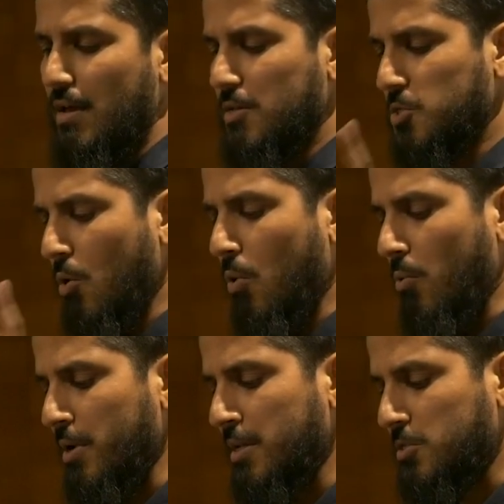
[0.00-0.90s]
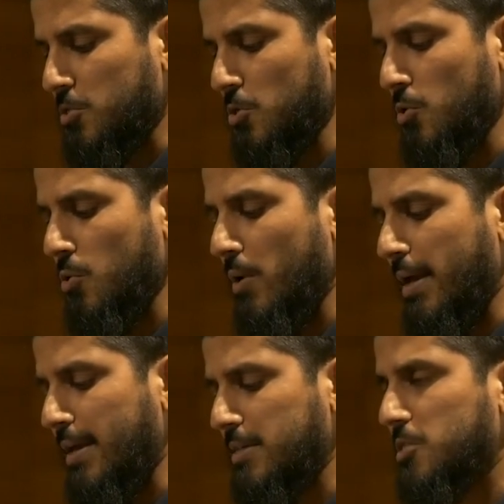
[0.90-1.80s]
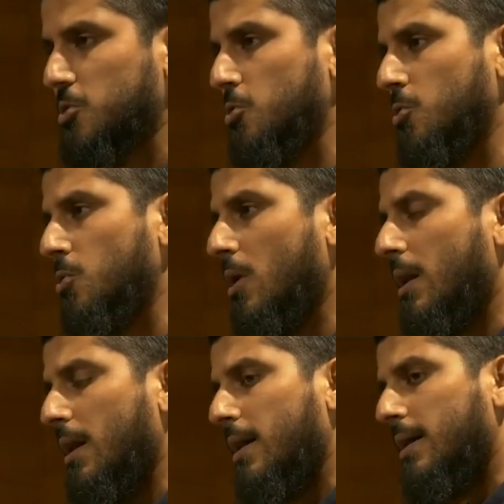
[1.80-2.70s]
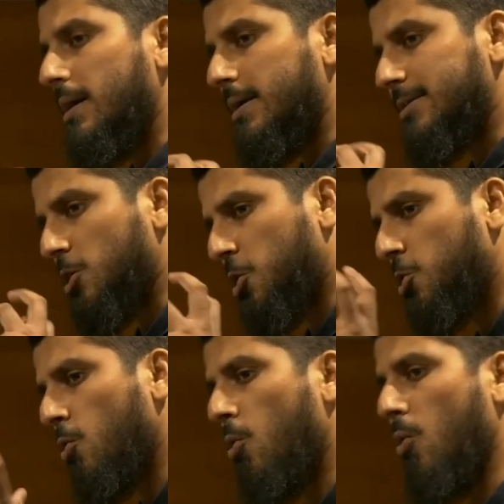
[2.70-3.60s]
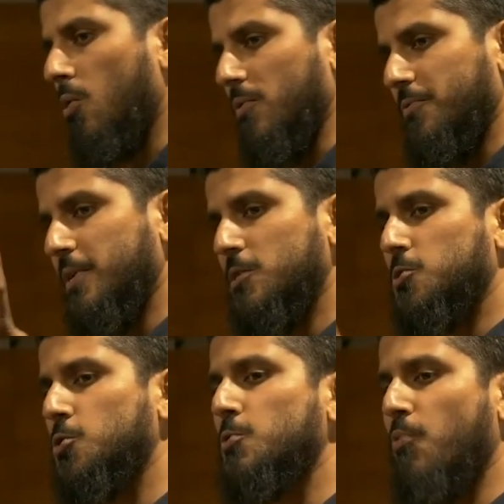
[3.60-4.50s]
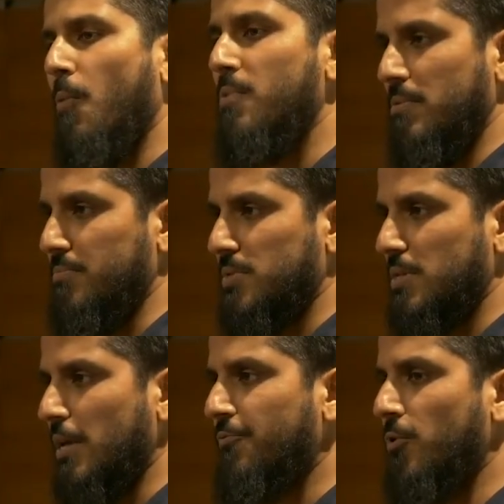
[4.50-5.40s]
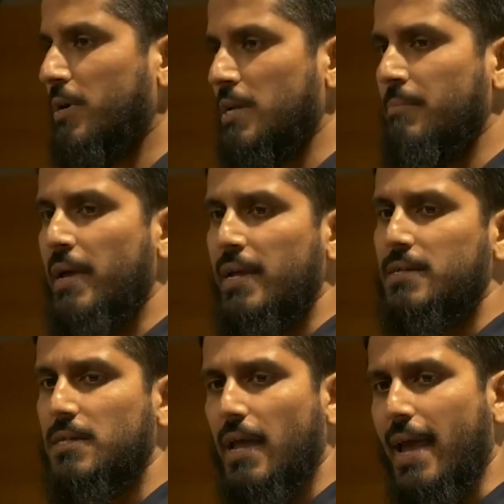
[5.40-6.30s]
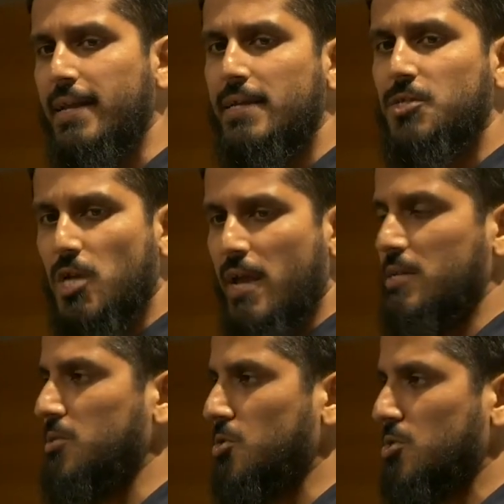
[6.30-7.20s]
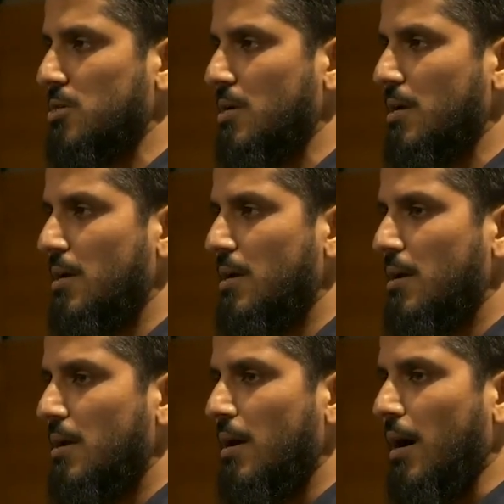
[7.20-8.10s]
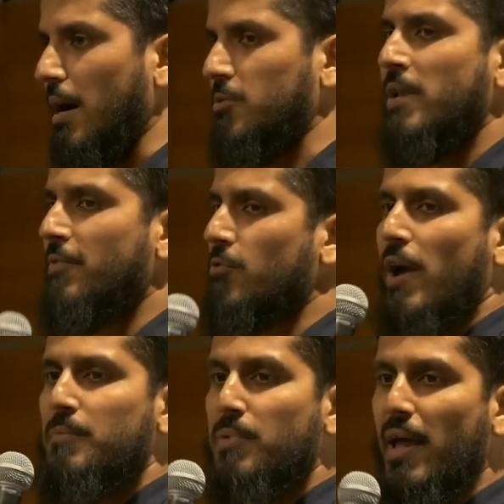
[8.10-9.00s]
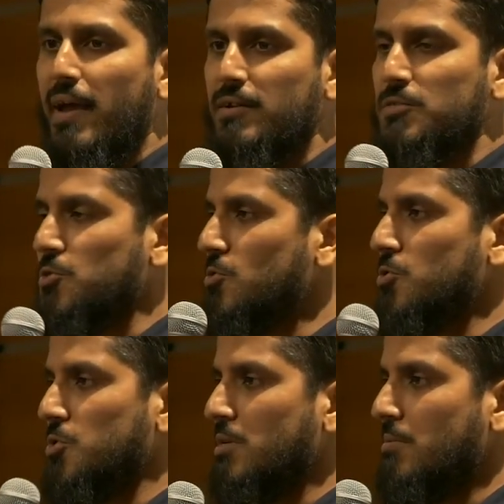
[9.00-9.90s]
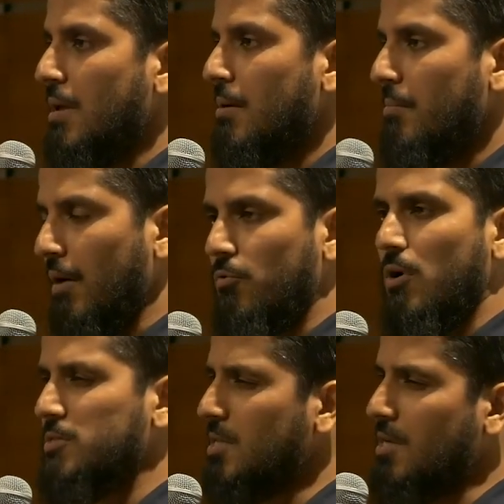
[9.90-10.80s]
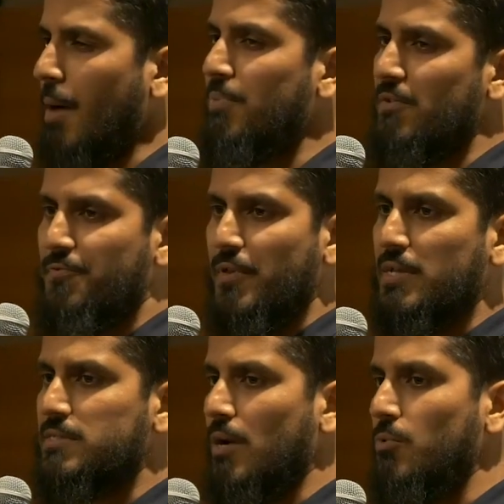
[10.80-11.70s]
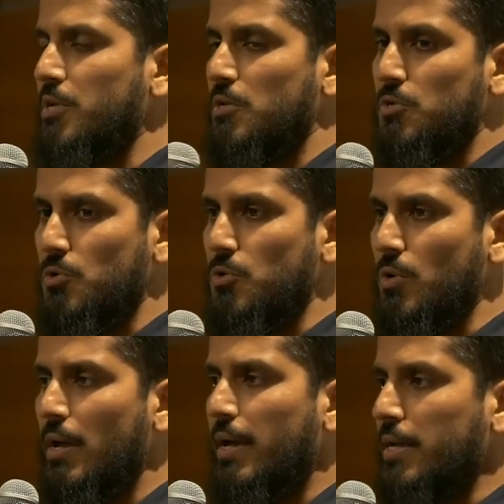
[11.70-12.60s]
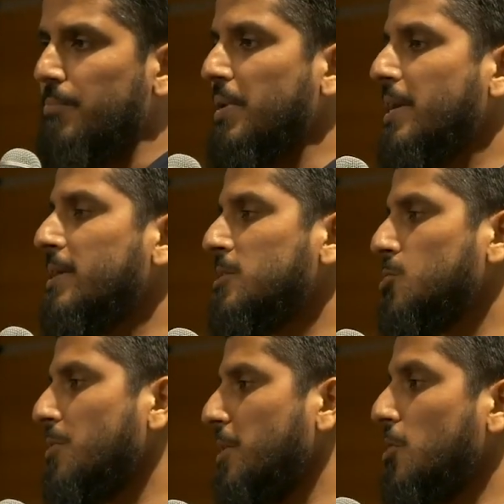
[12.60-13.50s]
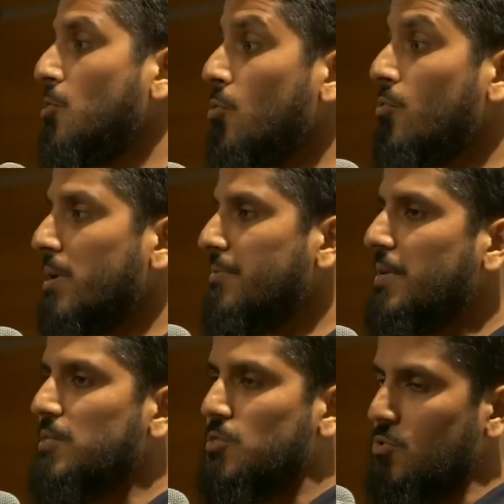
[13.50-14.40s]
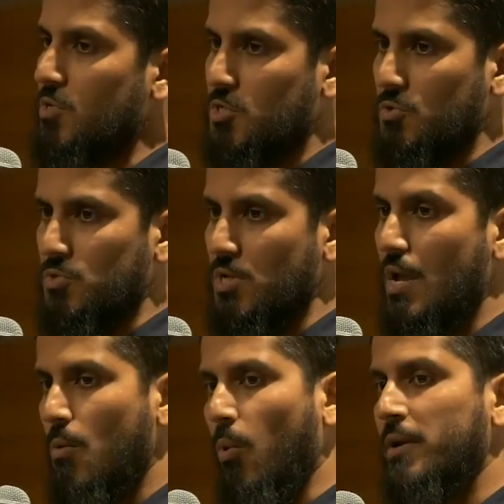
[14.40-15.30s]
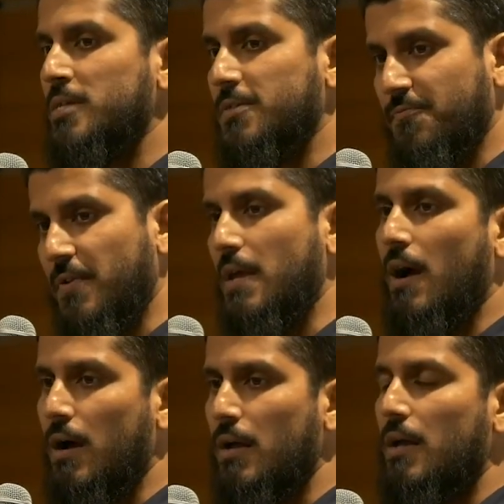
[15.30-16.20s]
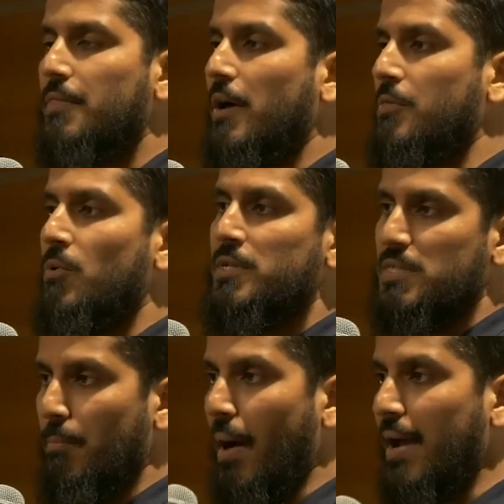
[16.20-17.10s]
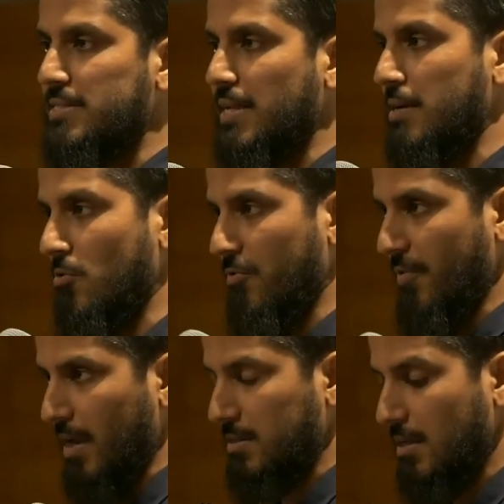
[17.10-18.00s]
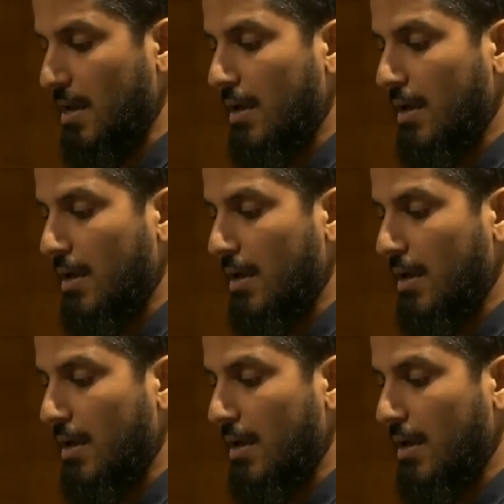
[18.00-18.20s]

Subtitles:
So what we need to do is to cure these two problems. If we're going to make any change, I don't have a grand plan and solution, but I've got a couple of things that we can do, and it begins with curing these two issues. One is fear, and the other one is the bystander effect.